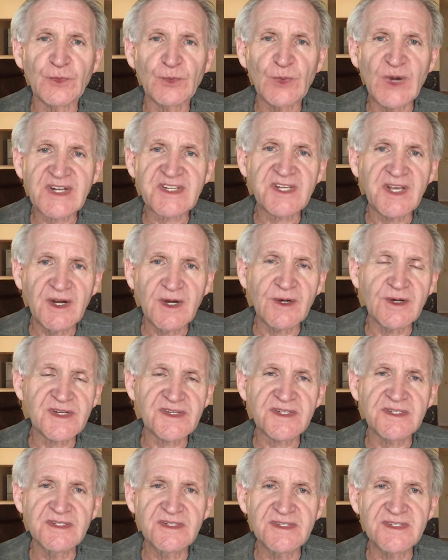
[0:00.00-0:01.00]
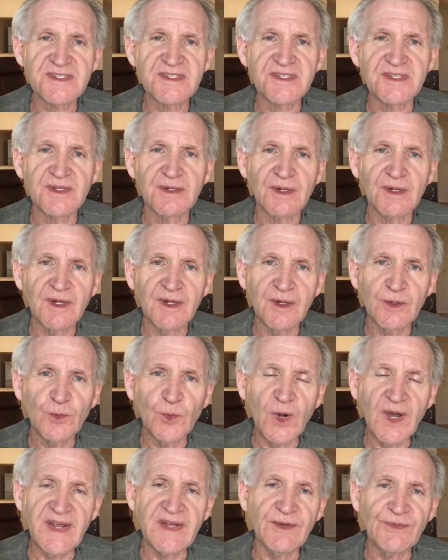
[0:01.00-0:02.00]
Rex Harrison's uh,
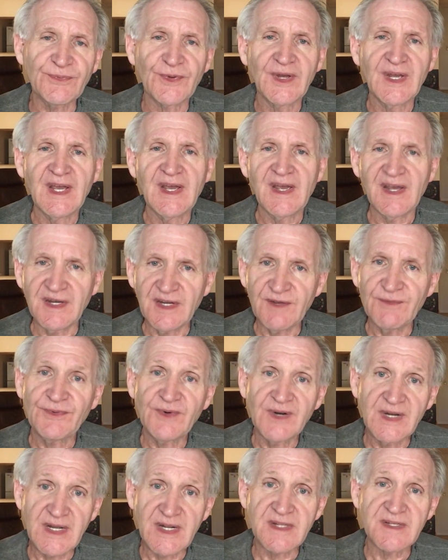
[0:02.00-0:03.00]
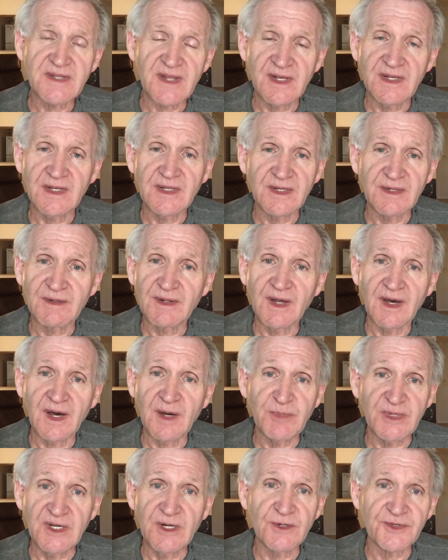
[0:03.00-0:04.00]
wife, and he finds, uh,
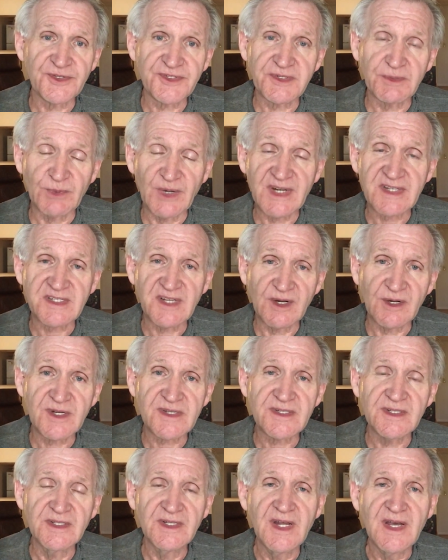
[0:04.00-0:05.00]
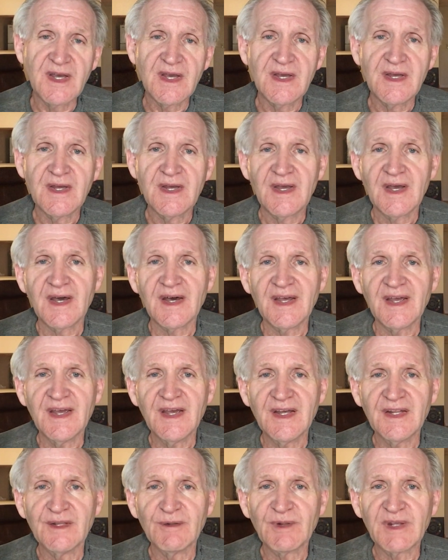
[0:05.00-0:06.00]
unbeknownst to Rex Harrison,
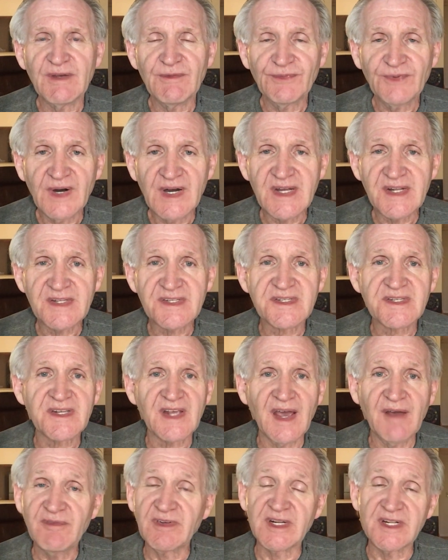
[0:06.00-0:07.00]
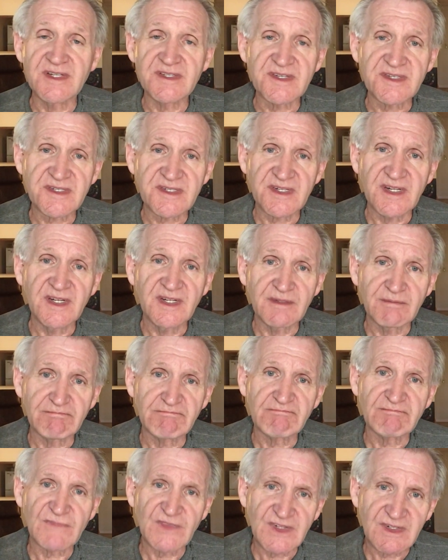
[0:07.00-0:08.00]
and he finds evidence that
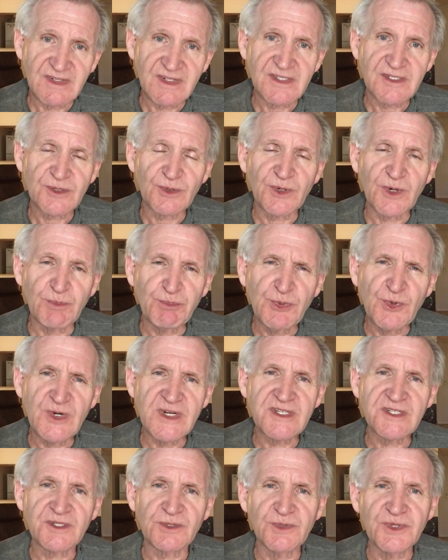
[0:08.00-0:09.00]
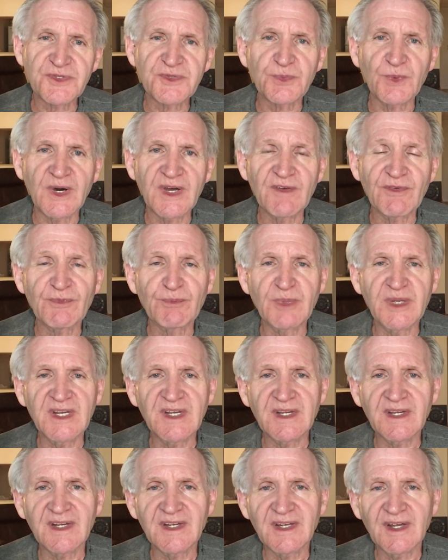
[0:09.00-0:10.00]
sort of points to his wife
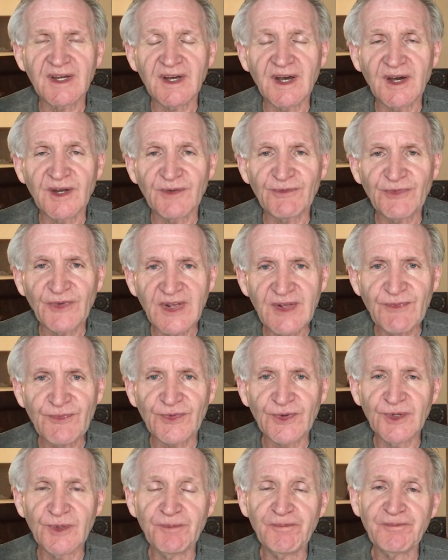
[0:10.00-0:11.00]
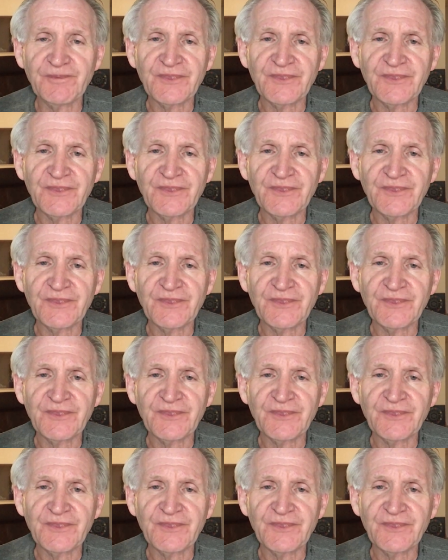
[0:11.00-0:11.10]
being you know, unfaithful.